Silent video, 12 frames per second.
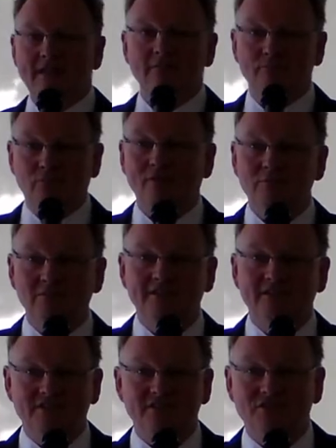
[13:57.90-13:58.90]
and
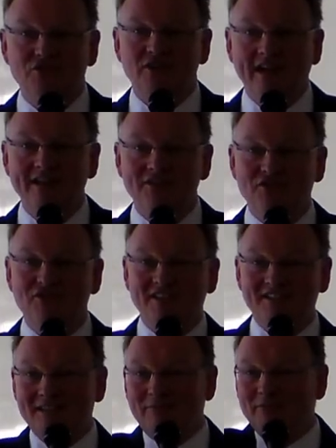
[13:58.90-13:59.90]
probably this has changed
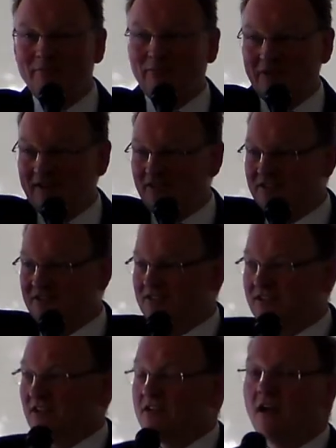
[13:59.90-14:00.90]
since some of the previous
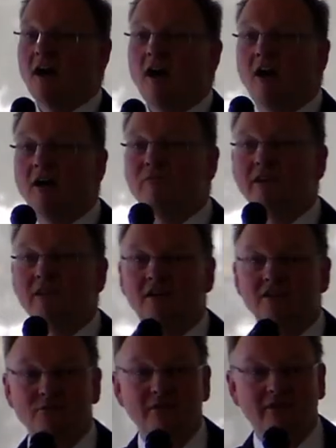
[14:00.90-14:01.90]
discussion, I'm
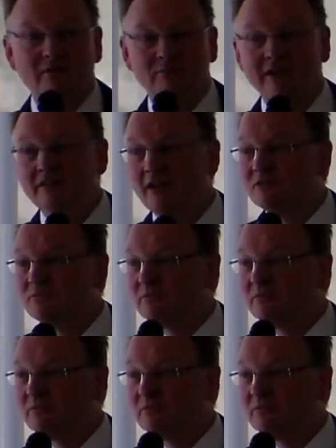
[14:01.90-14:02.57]
realising we've got to bring